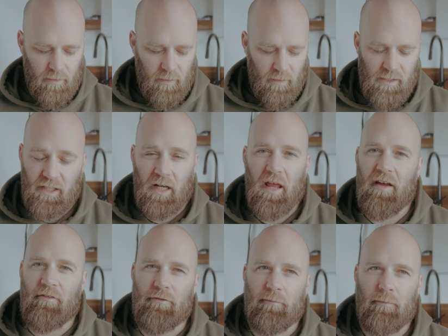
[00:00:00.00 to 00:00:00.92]
you're going to
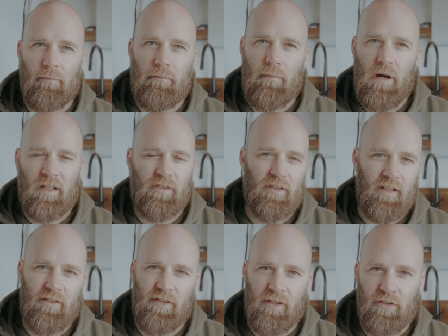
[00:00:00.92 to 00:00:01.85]
have much
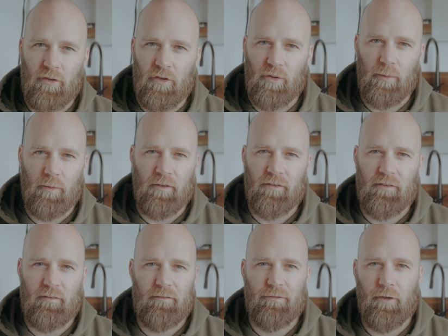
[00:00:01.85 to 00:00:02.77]
less issues
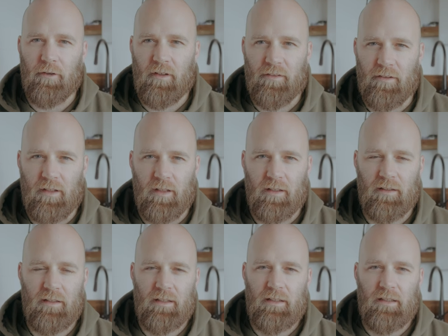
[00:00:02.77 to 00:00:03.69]
with
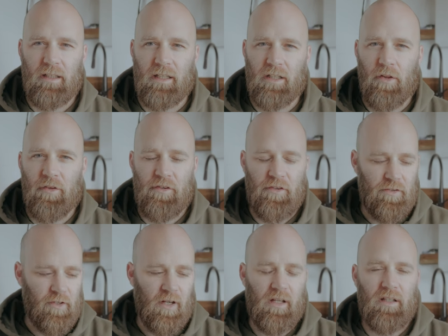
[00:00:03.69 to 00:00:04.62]
focusing. You know, this
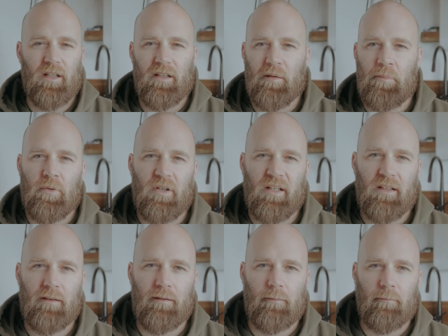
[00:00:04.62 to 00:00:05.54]
is going to hit the
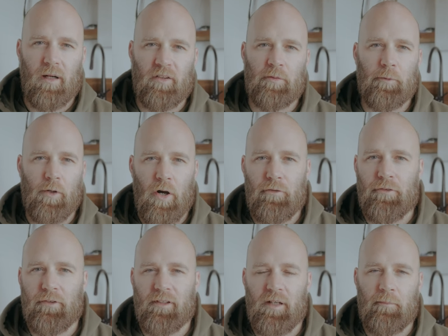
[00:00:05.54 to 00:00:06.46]
point much more
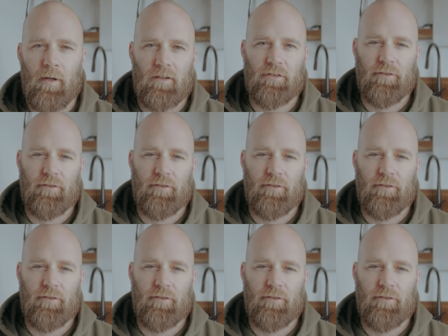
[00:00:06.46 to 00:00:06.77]
often and much